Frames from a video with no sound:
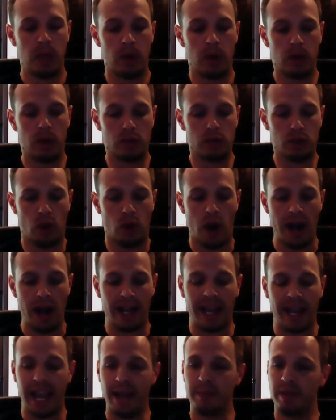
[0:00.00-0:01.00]
So I
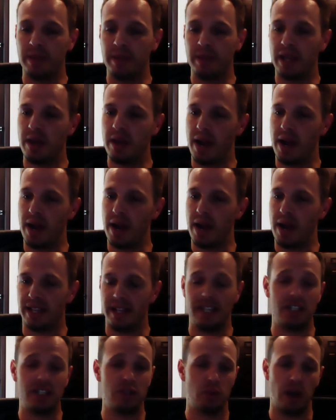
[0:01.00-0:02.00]
came to him, and
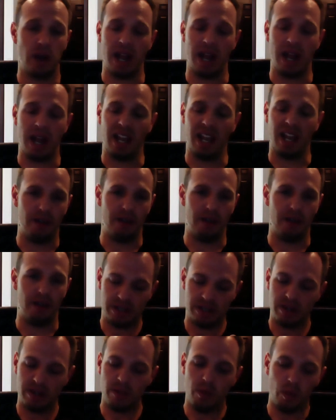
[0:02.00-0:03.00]
this is what I love. This
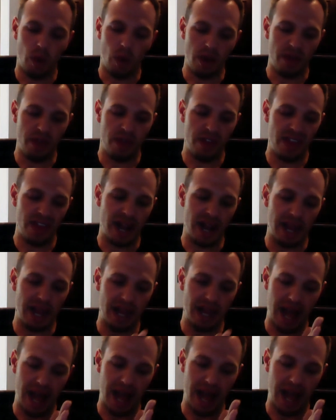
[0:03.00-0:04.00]
is the one thing that I
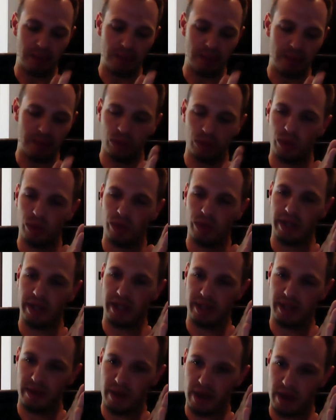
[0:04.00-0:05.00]

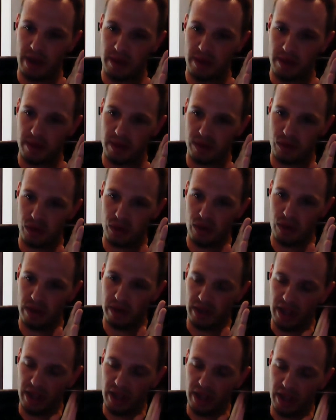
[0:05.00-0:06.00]
absolutely
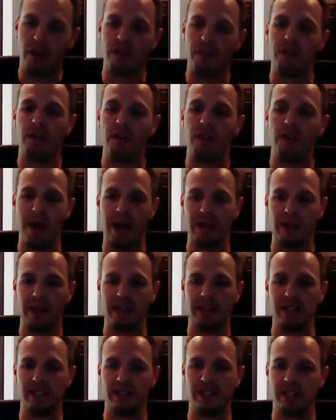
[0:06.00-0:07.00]
love about
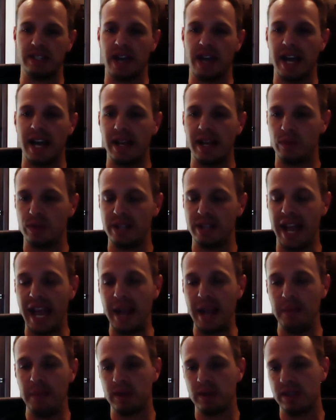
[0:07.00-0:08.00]
this, is I was
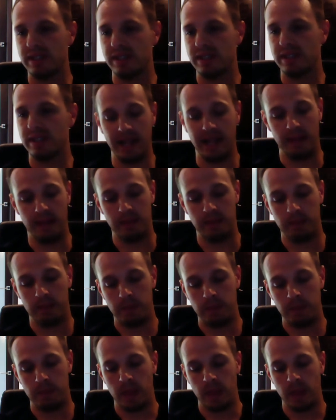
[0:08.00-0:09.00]
able to tell him,
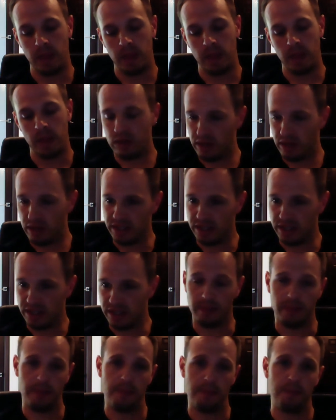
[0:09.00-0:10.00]
listen,
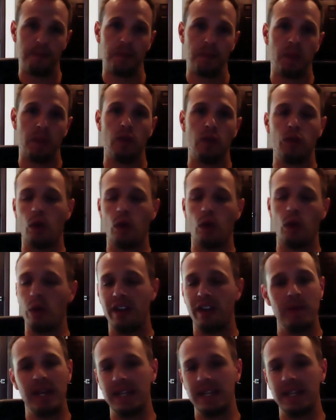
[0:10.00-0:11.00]
don't give
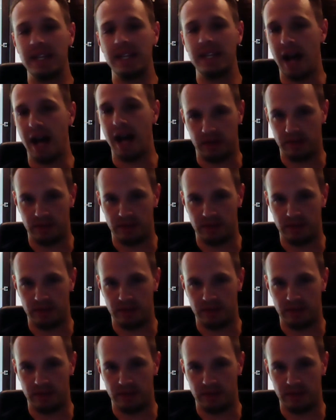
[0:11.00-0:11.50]
me $1,